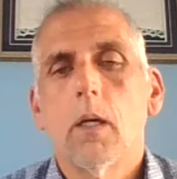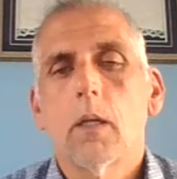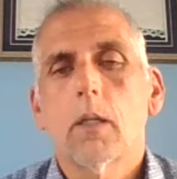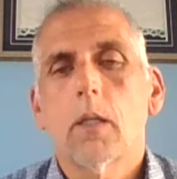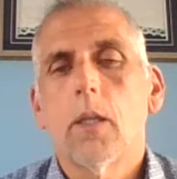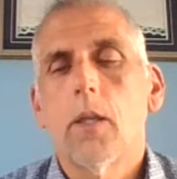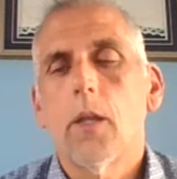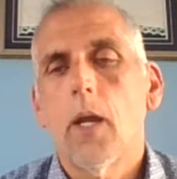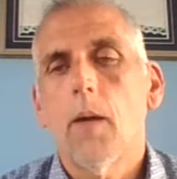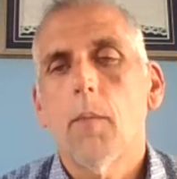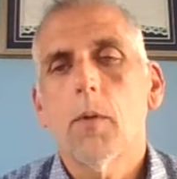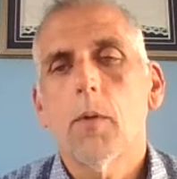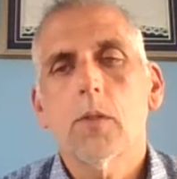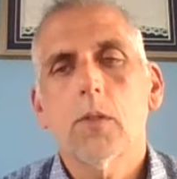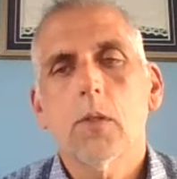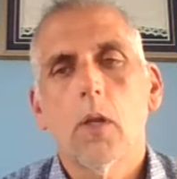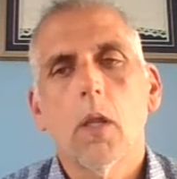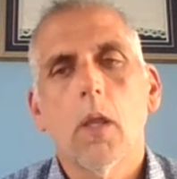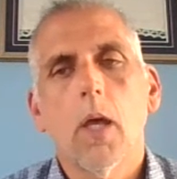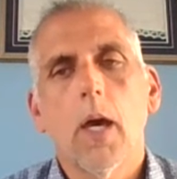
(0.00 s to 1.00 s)
Clinometers
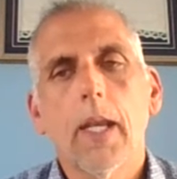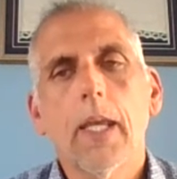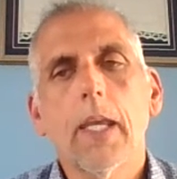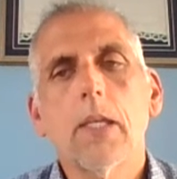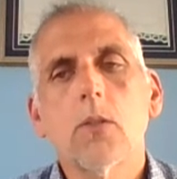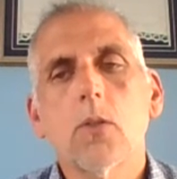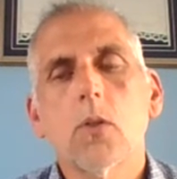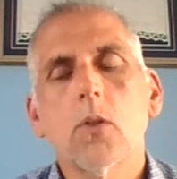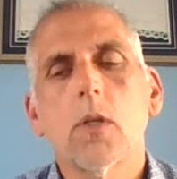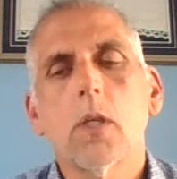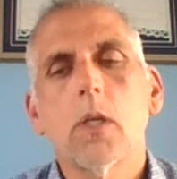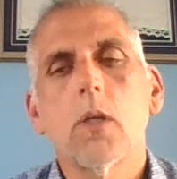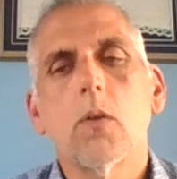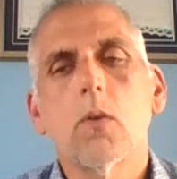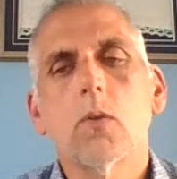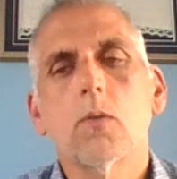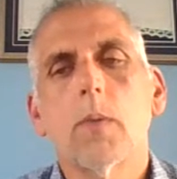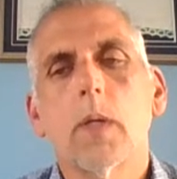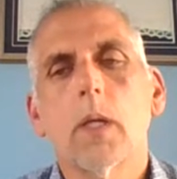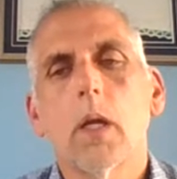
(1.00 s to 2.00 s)
are a lot easier to
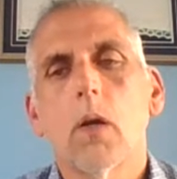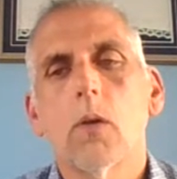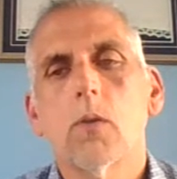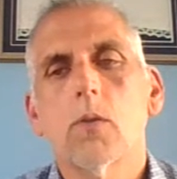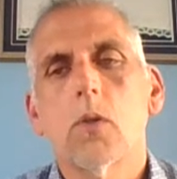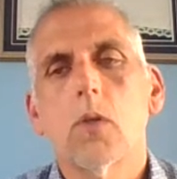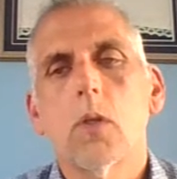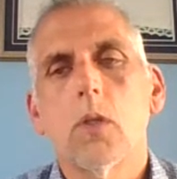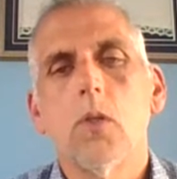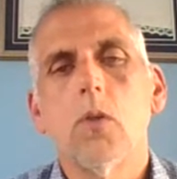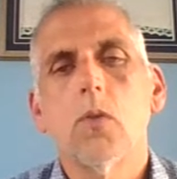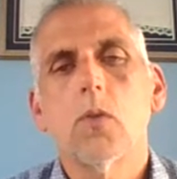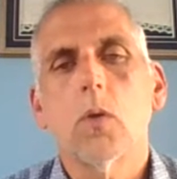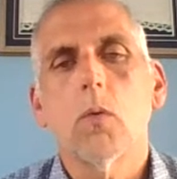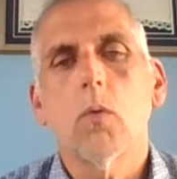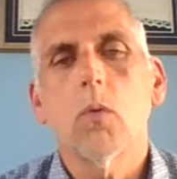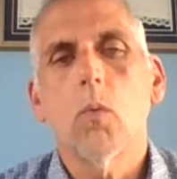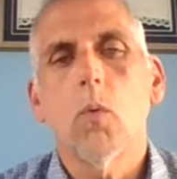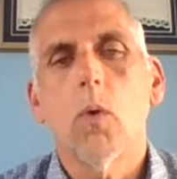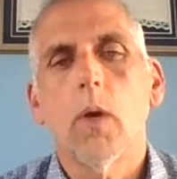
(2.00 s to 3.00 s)
use because you can use it
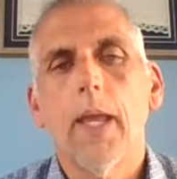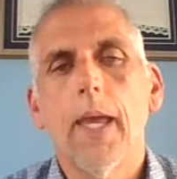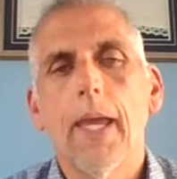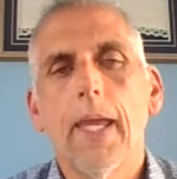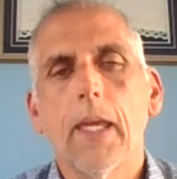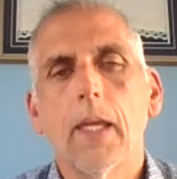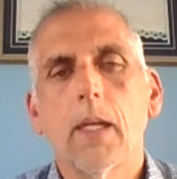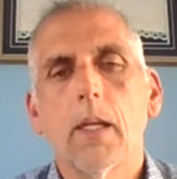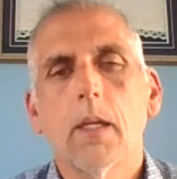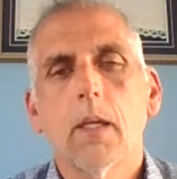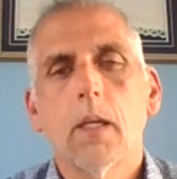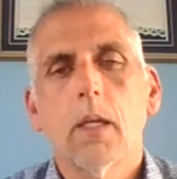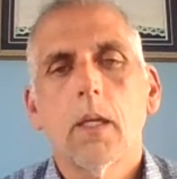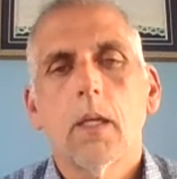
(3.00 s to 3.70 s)
with one hand.